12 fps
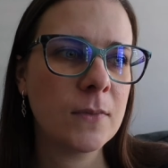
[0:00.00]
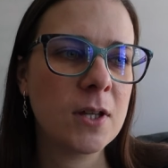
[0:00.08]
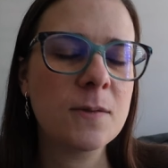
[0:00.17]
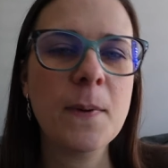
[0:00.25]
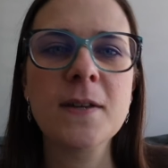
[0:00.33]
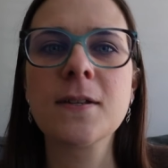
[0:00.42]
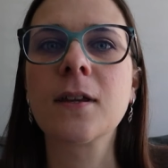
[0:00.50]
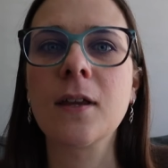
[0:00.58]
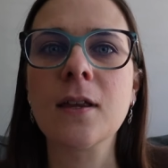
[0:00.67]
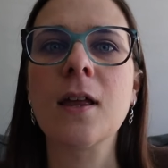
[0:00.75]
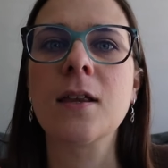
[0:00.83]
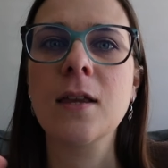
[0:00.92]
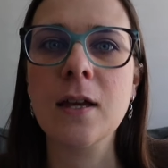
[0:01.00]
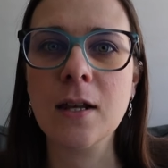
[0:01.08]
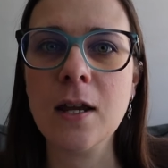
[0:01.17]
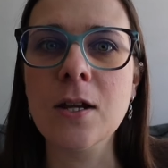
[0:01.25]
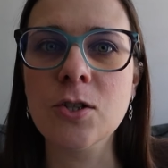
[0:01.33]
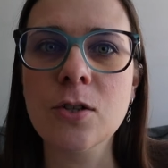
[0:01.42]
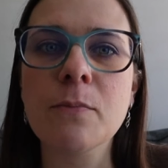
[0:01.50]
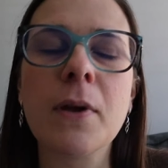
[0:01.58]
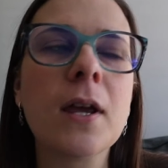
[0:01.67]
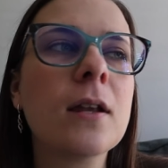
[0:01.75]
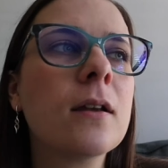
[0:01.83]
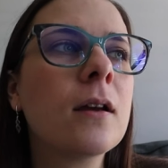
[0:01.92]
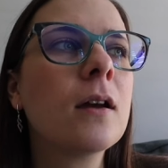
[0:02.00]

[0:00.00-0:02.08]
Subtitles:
It's basically like the adhesion beat.